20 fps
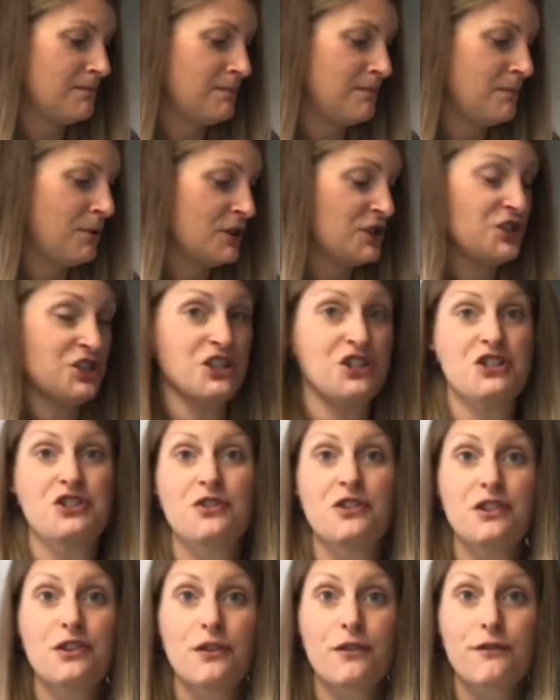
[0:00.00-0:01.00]
put ginger
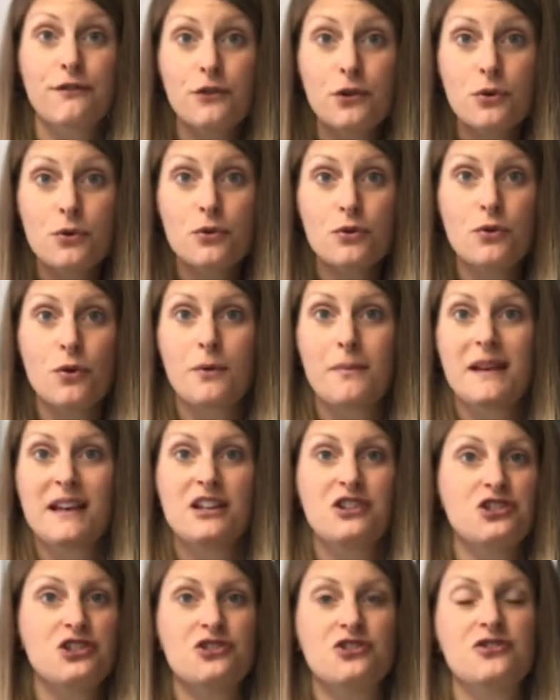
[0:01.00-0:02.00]
in your food or make a
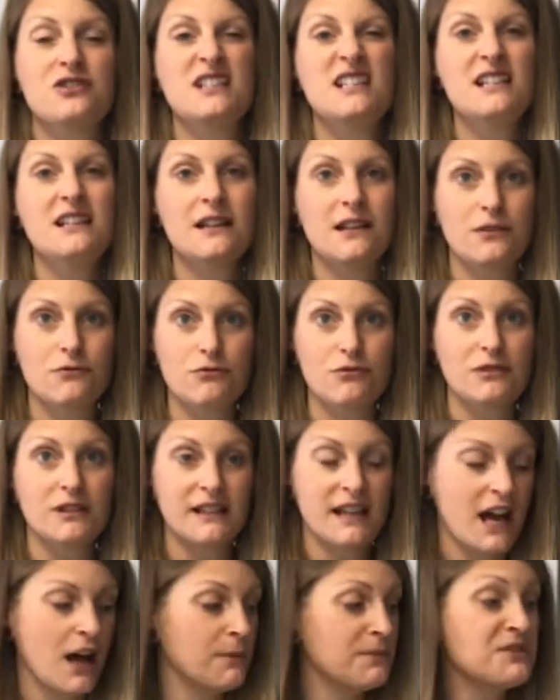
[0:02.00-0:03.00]
ginger tea, it can really
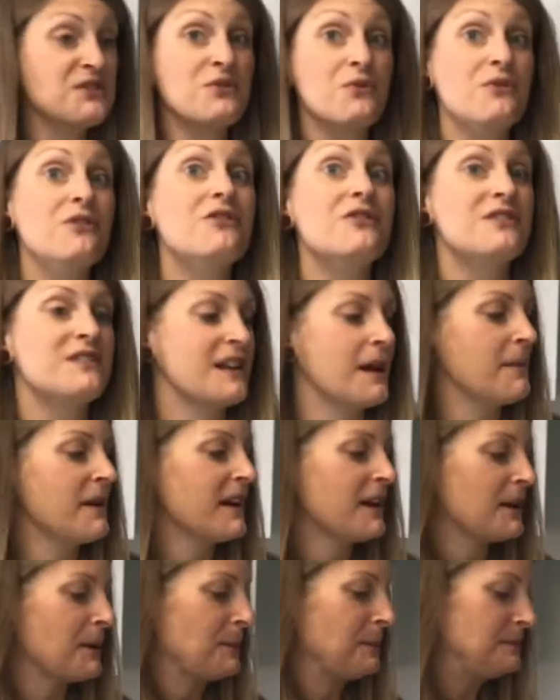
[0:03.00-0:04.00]
help soothe your stomach.
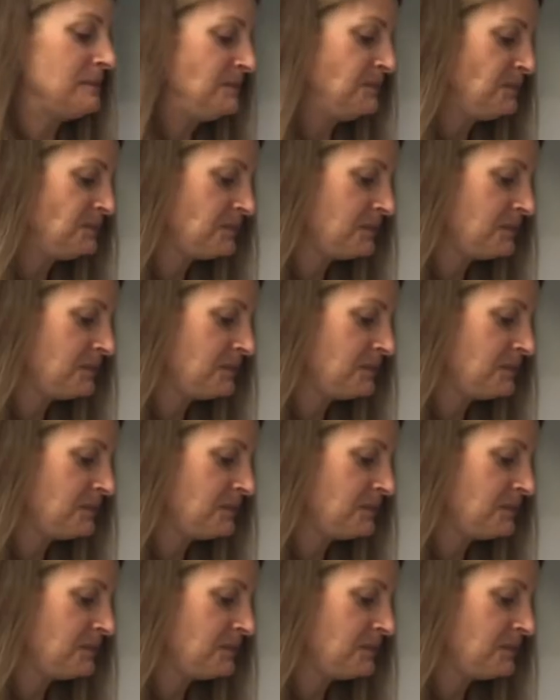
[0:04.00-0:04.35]
All